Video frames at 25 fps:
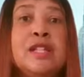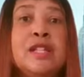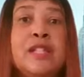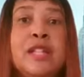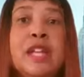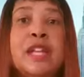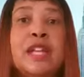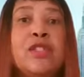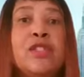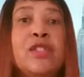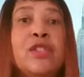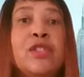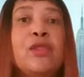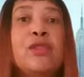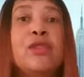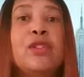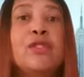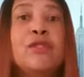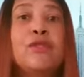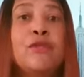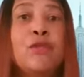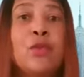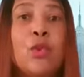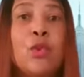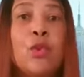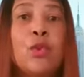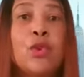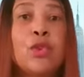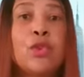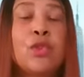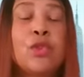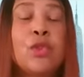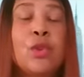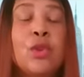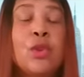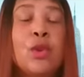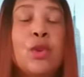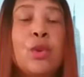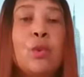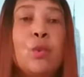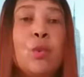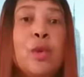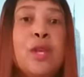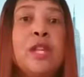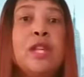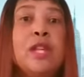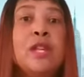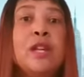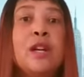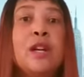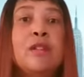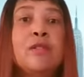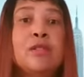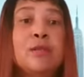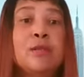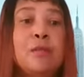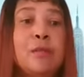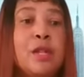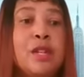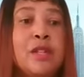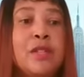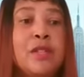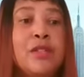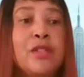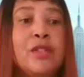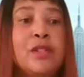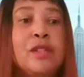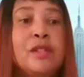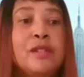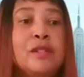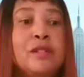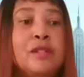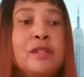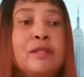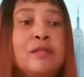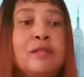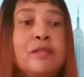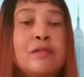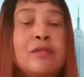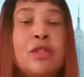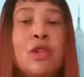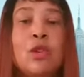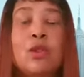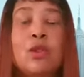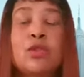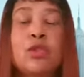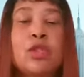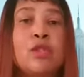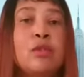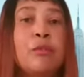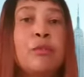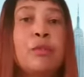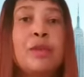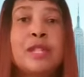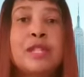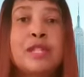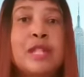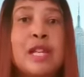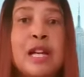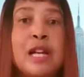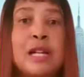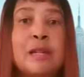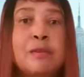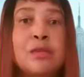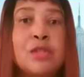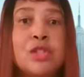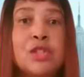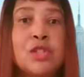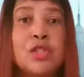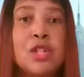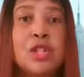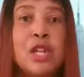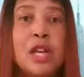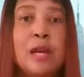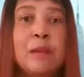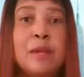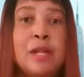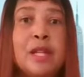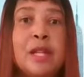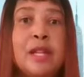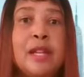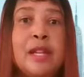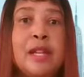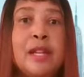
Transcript: second, third, and fourth week of the month. Those are the best times to shop.